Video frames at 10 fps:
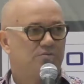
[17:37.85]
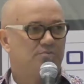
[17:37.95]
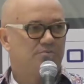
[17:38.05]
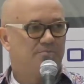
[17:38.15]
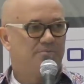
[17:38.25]

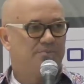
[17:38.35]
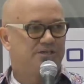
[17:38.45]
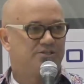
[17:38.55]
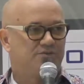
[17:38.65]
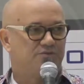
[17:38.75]

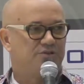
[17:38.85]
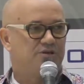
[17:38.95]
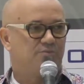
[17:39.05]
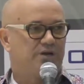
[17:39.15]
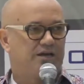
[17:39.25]
Much different
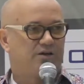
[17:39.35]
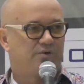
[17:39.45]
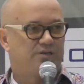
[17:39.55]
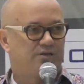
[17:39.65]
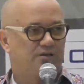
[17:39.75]
than when I go
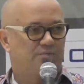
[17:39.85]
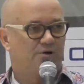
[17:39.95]
and tell them,